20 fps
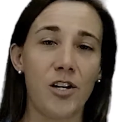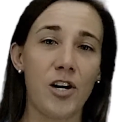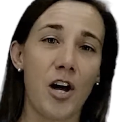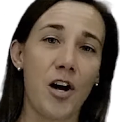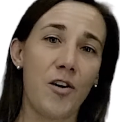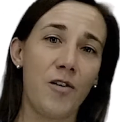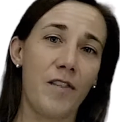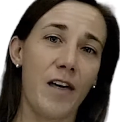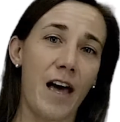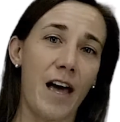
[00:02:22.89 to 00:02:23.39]

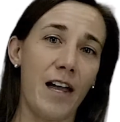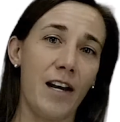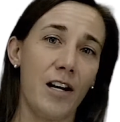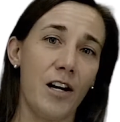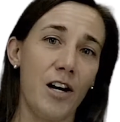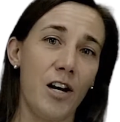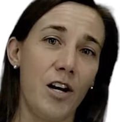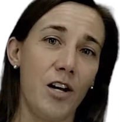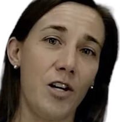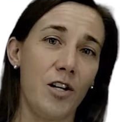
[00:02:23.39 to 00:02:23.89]
Know
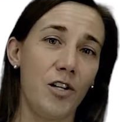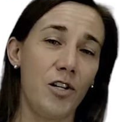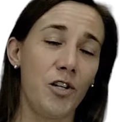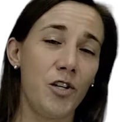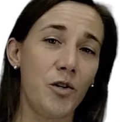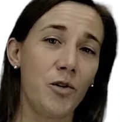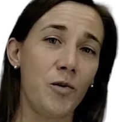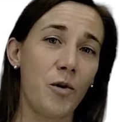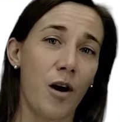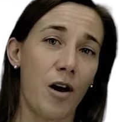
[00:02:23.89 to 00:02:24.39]
that
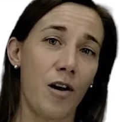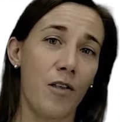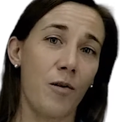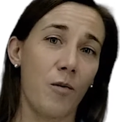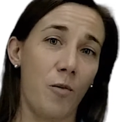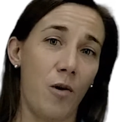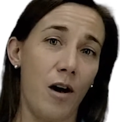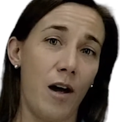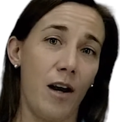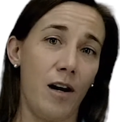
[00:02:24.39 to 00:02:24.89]
you are
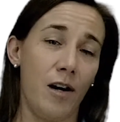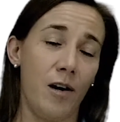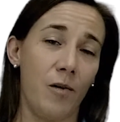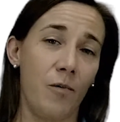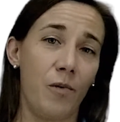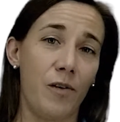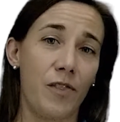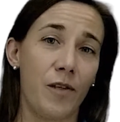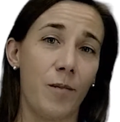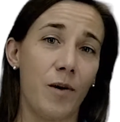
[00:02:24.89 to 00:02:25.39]
the
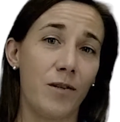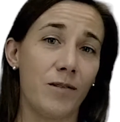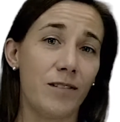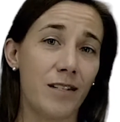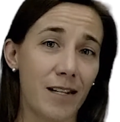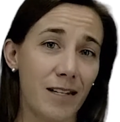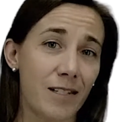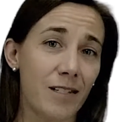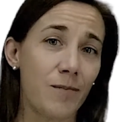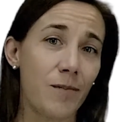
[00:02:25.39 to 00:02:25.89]
one with the
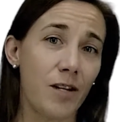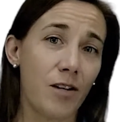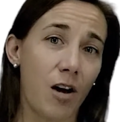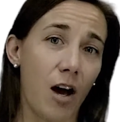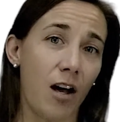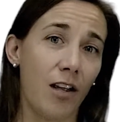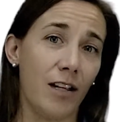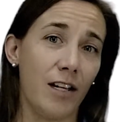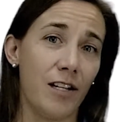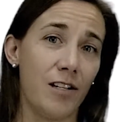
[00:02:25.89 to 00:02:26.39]
most intimate
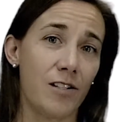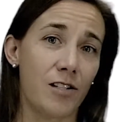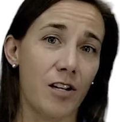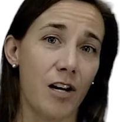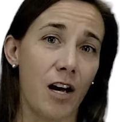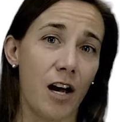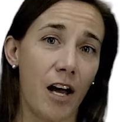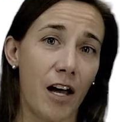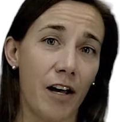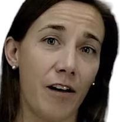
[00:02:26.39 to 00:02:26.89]
knowledge
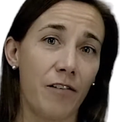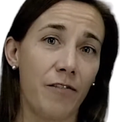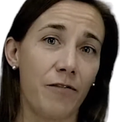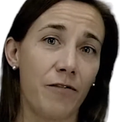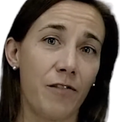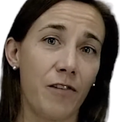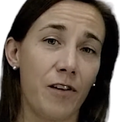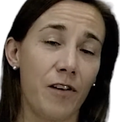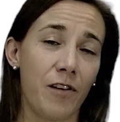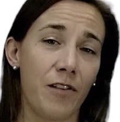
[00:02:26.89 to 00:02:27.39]

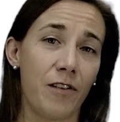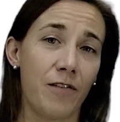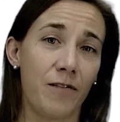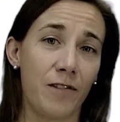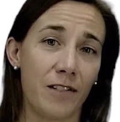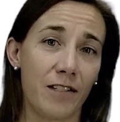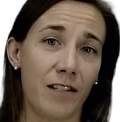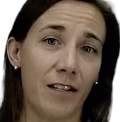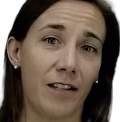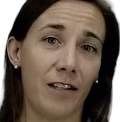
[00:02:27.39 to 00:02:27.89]
of the
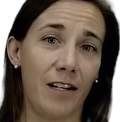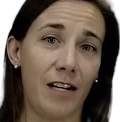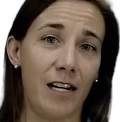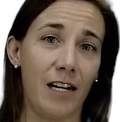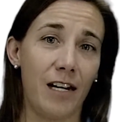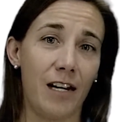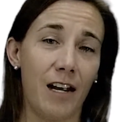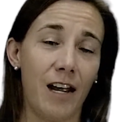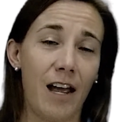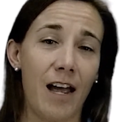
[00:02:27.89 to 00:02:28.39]

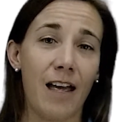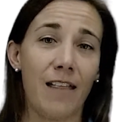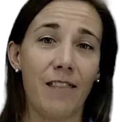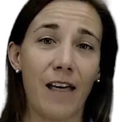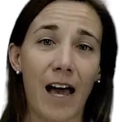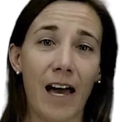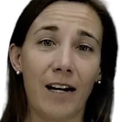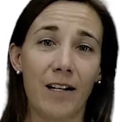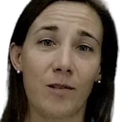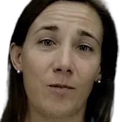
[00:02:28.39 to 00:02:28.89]
facility,
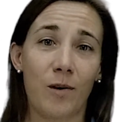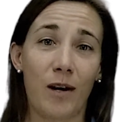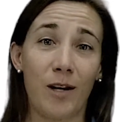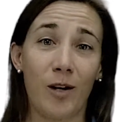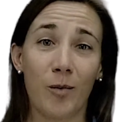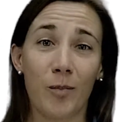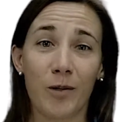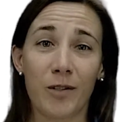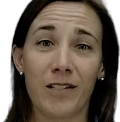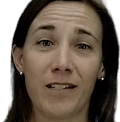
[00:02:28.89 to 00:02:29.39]
and that is why
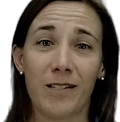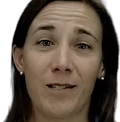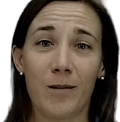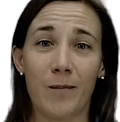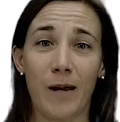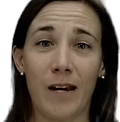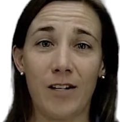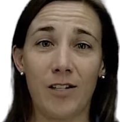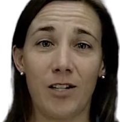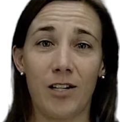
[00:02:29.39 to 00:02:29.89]
your
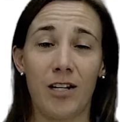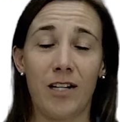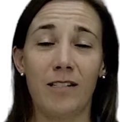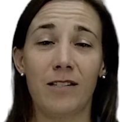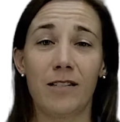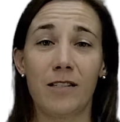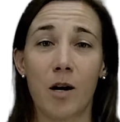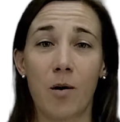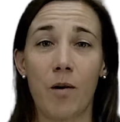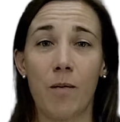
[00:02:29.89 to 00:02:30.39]
participation
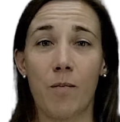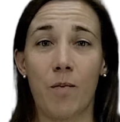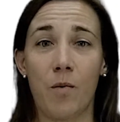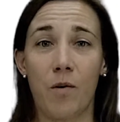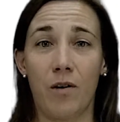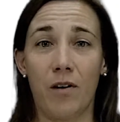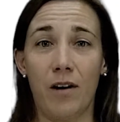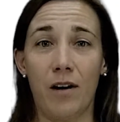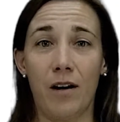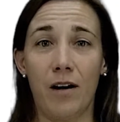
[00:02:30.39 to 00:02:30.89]
is so
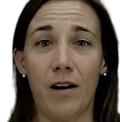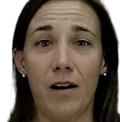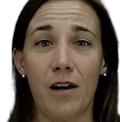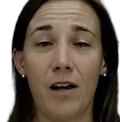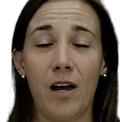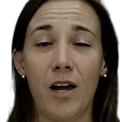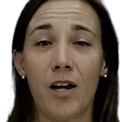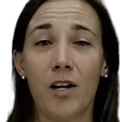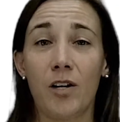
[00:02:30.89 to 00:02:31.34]
important.